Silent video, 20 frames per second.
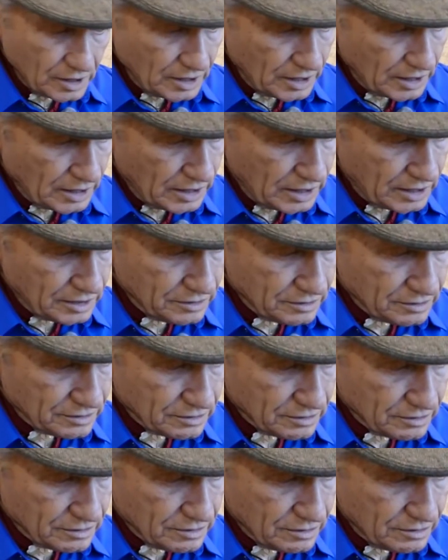And
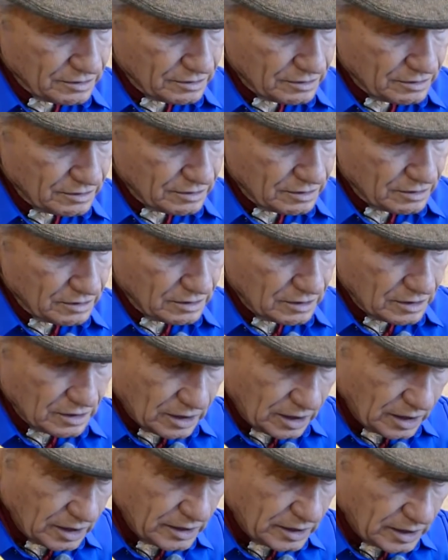
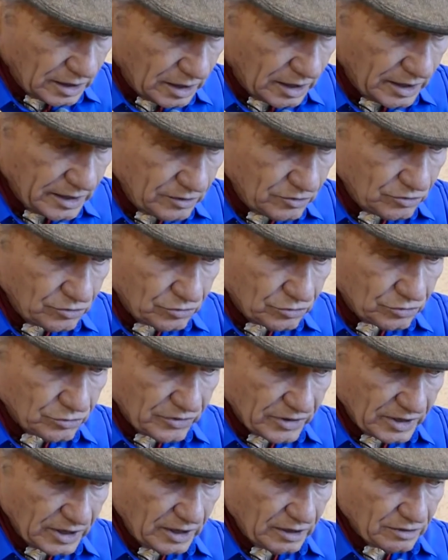I knew
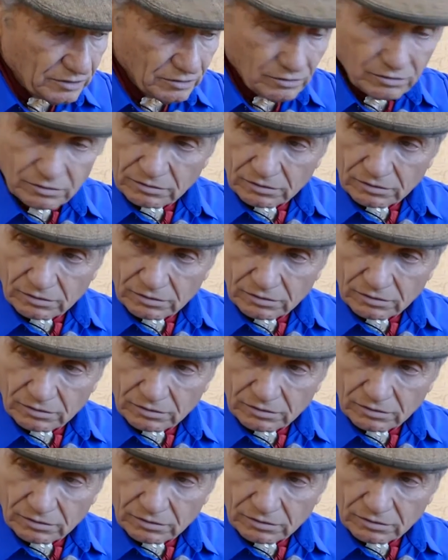then